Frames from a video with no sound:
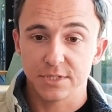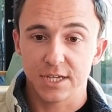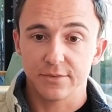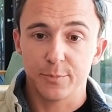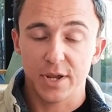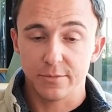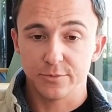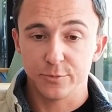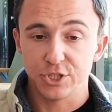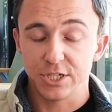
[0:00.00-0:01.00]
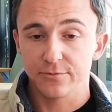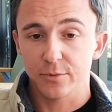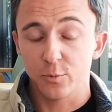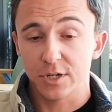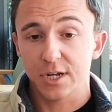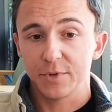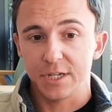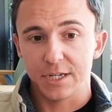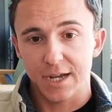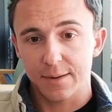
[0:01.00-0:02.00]
They have a payment machine from one
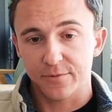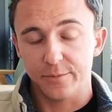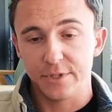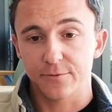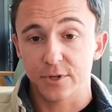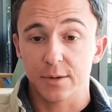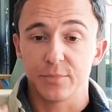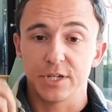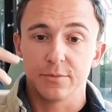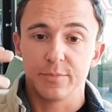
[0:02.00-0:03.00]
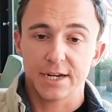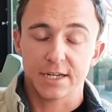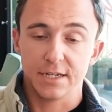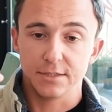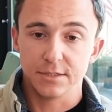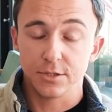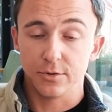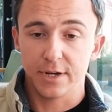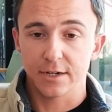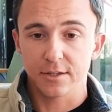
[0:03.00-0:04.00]
company, an app from a different company, a back-end,
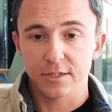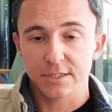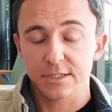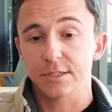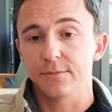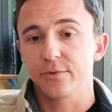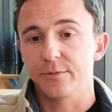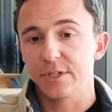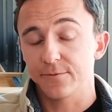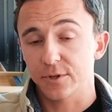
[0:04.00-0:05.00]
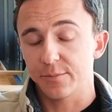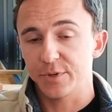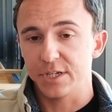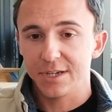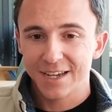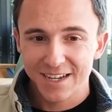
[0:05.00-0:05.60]
analytics system from a different company,